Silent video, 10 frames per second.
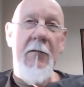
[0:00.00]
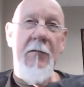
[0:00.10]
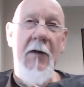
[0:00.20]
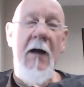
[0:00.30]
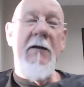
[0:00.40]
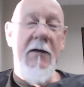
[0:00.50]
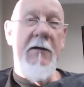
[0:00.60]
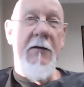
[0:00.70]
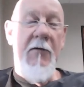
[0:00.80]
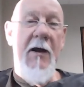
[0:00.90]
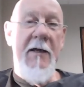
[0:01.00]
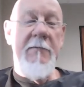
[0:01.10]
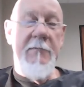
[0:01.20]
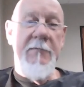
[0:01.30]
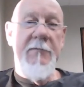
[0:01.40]
Not good, right?
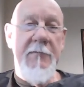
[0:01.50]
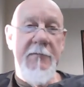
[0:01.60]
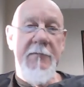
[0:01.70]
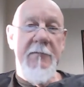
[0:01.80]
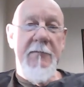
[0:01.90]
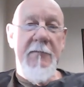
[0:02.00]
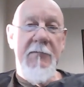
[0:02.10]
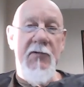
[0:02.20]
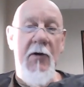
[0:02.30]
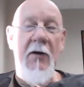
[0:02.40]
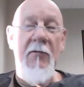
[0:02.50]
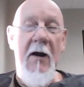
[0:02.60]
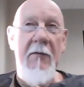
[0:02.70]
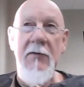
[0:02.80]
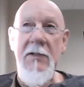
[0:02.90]
Truck
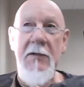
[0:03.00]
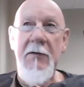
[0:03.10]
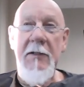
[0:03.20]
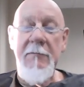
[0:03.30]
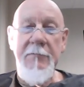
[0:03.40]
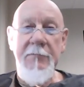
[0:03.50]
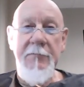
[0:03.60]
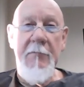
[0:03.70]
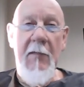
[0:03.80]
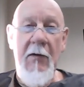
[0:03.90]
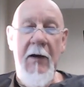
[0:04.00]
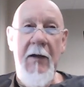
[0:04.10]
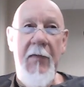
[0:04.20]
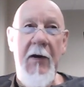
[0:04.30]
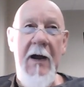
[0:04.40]
drivers do it. You're
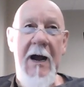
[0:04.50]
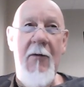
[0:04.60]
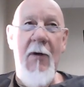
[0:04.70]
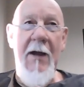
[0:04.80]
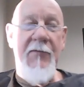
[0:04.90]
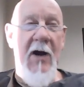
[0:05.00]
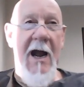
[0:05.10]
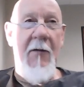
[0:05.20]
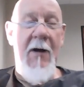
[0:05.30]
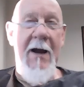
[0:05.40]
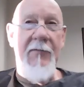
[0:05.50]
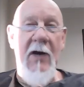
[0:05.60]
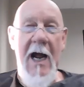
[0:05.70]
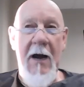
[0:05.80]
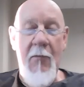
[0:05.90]
out there hour after hour after
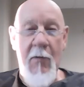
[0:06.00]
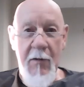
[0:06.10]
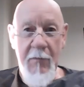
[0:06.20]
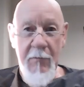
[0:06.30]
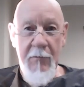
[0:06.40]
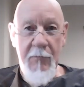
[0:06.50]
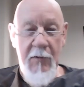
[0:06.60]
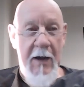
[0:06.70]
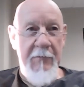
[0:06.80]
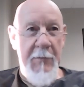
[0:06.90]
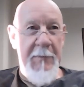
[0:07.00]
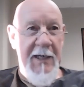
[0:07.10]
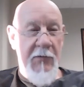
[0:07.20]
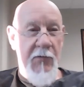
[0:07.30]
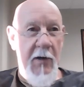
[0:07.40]
hour driving a
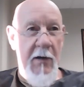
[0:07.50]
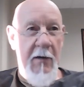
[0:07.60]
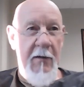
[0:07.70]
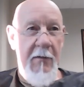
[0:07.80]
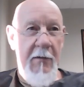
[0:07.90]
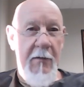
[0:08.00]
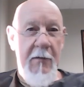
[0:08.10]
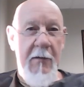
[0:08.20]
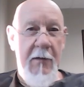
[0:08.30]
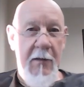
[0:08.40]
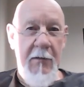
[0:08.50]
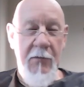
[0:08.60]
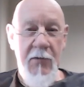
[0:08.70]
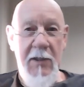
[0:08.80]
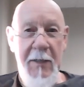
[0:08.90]
big truck.
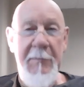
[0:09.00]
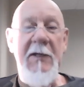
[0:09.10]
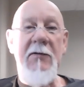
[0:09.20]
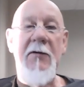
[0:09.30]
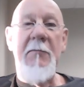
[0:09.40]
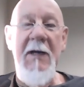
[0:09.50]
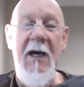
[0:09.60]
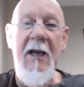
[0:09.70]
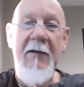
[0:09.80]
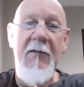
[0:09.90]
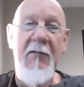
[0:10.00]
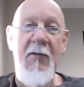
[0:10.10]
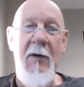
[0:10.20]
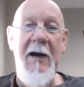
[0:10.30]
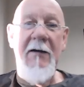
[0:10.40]
You slip into a middle level of
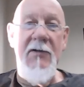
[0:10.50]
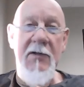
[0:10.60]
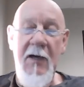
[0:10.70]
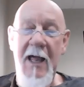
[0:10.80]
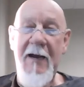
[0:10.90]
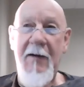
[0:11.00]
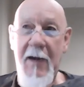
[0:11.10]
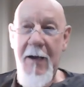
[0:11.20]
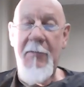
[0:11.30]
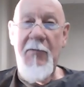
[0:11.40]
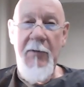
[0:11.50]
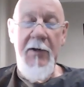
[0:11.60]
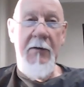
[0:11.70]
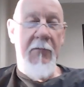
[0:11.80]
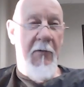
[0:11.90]
awareness, you liable to
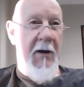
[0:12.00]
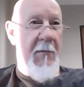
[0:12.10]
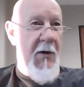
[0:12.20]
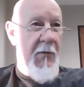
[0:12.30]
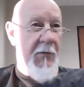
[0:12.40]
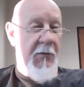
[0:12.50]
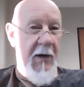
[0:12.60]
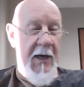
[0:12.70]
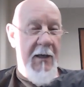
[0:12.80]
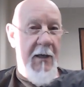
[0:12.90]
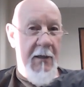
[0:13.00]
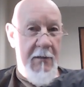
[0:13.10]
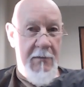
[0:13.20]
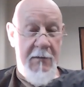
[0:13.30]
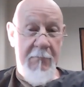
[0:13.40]
run over grandma and the
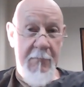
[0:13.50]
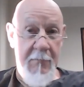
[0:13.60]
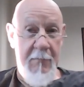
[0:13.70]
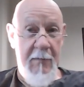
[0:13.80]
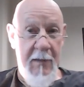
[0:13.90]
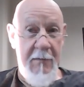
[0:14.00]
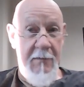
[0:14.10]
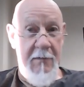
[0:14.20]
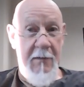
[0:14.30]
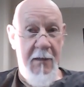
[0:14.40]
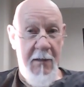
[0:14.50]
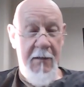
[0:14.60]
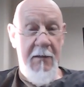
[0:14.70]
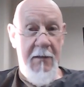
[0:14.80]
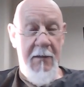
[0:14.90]
grandkids, and that's not a
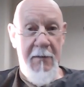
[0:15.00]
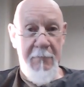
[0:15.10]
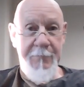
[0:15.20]
good thing.